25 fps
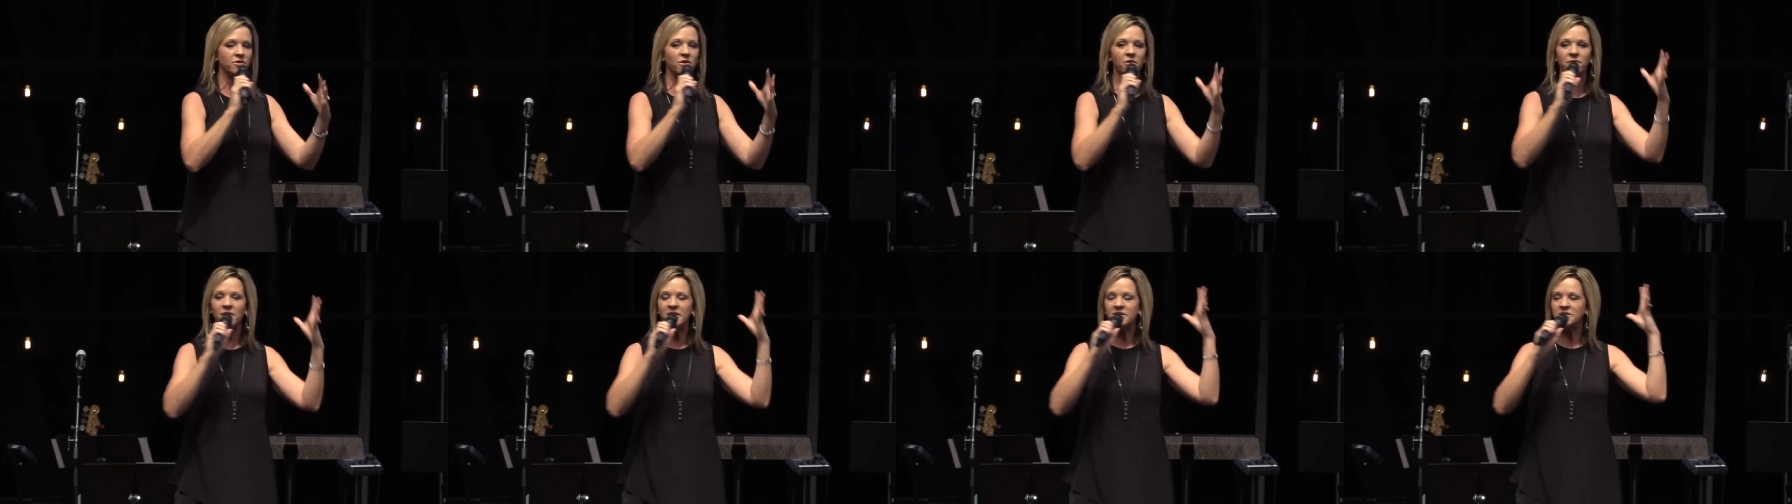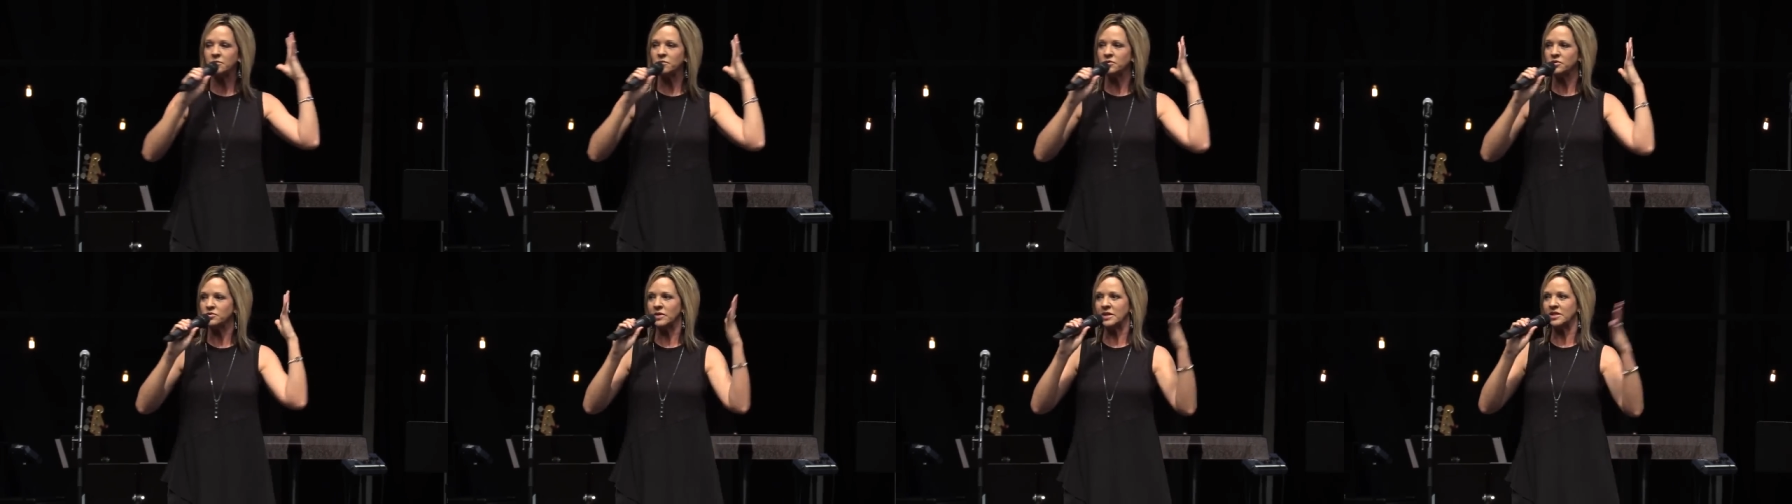Their
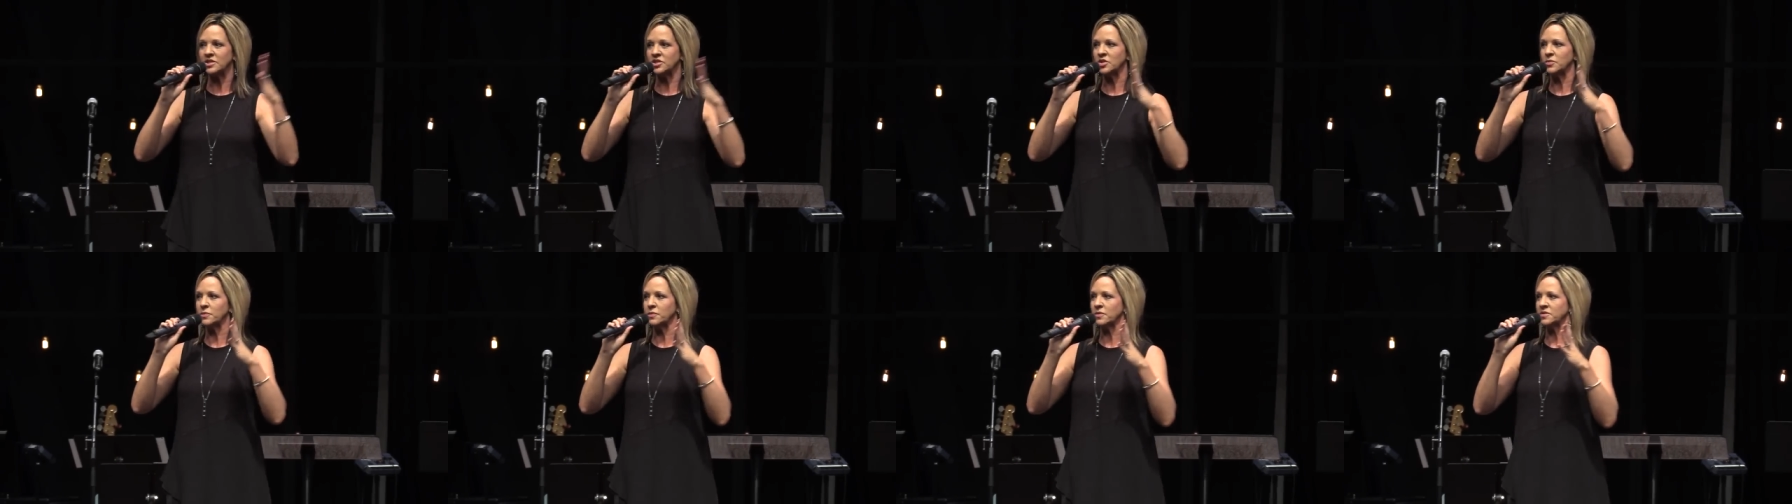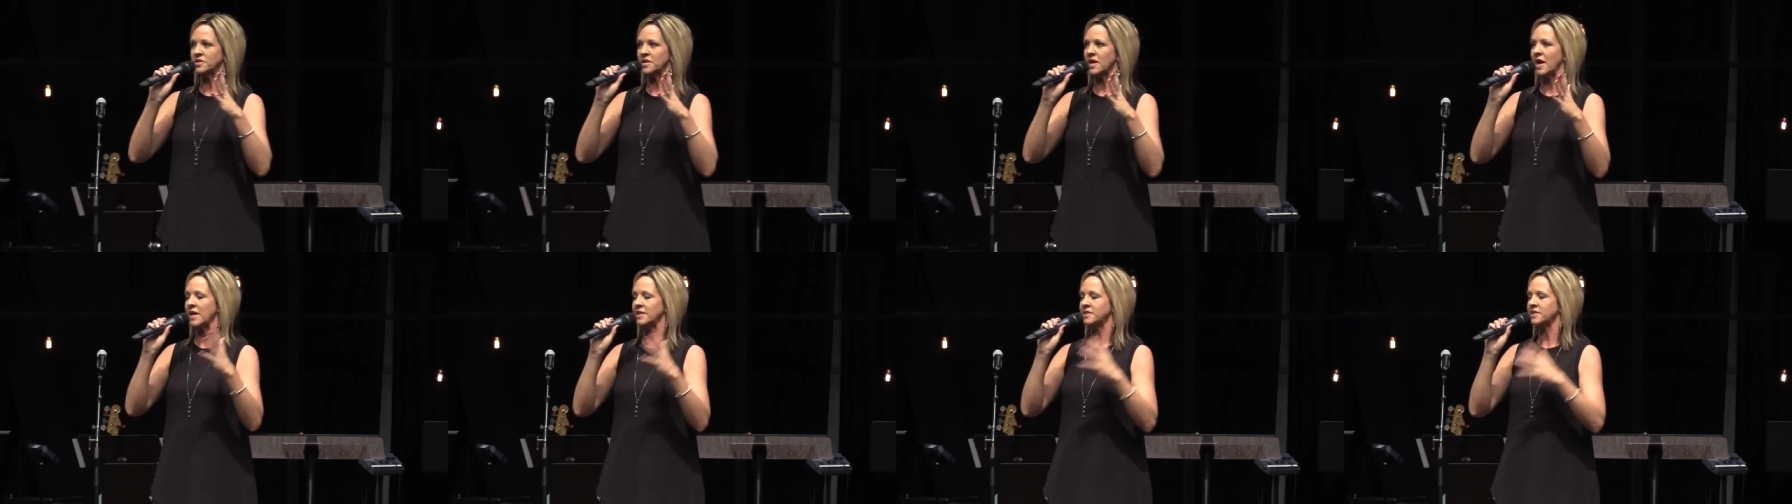vegetables like
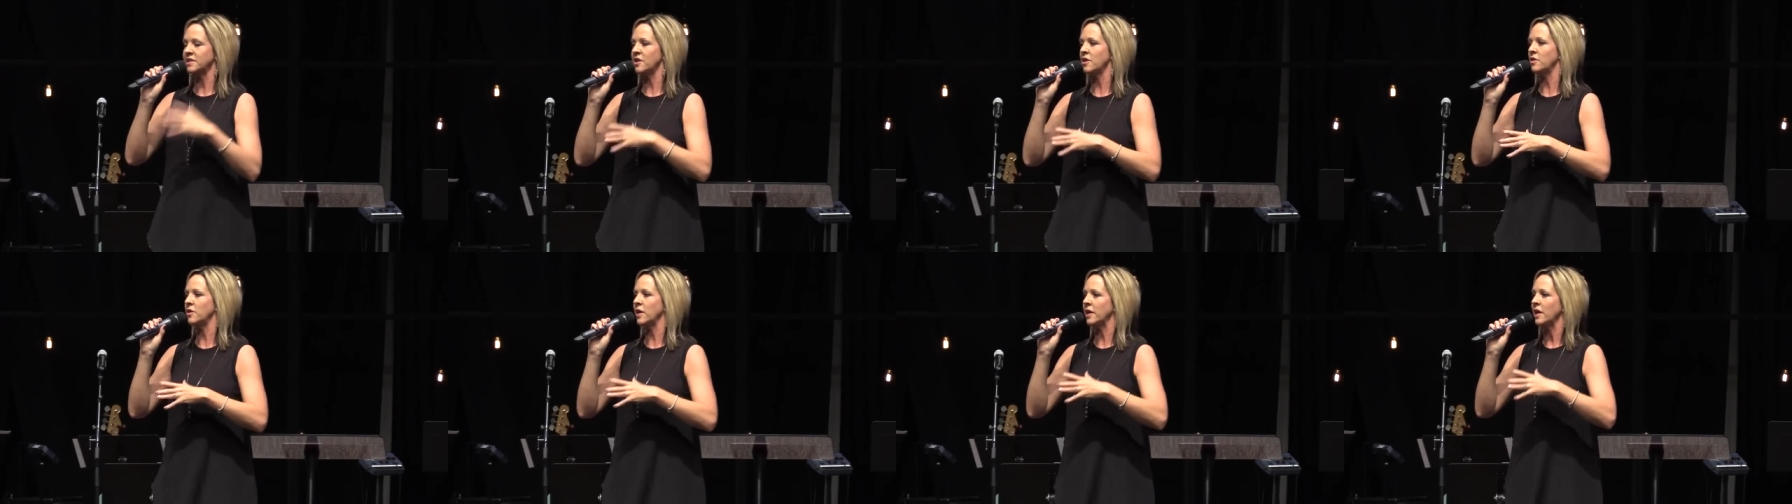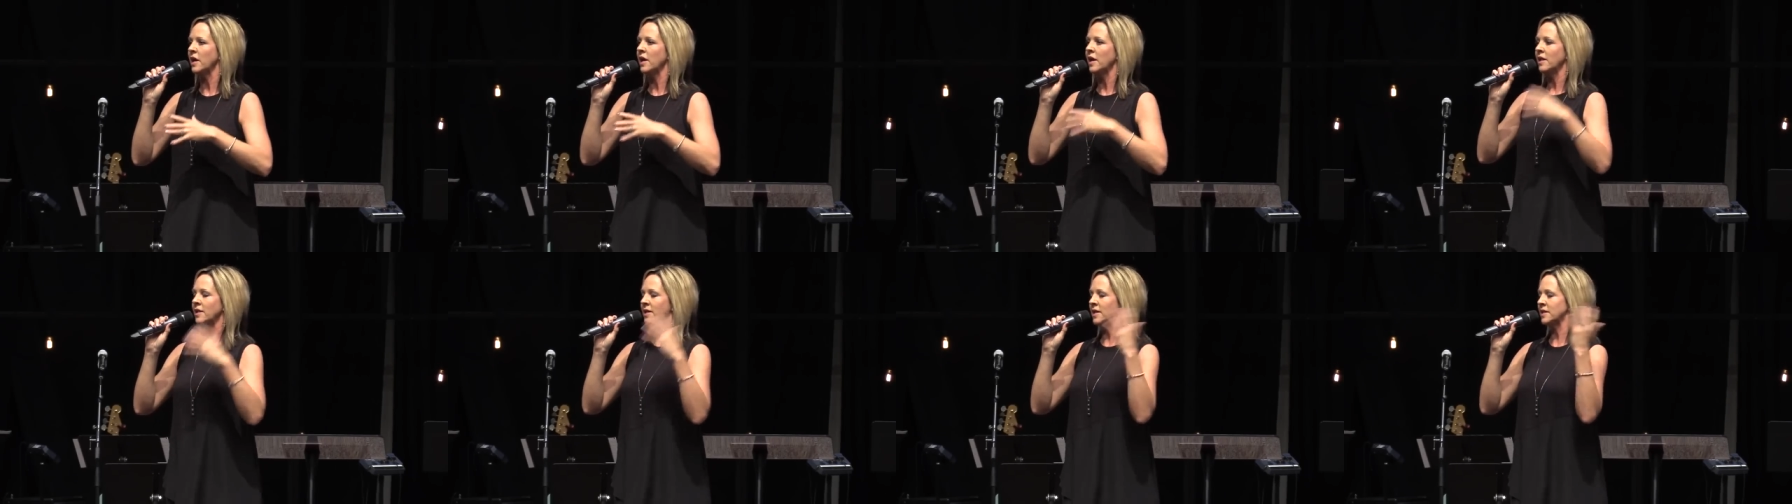supersized. You know, like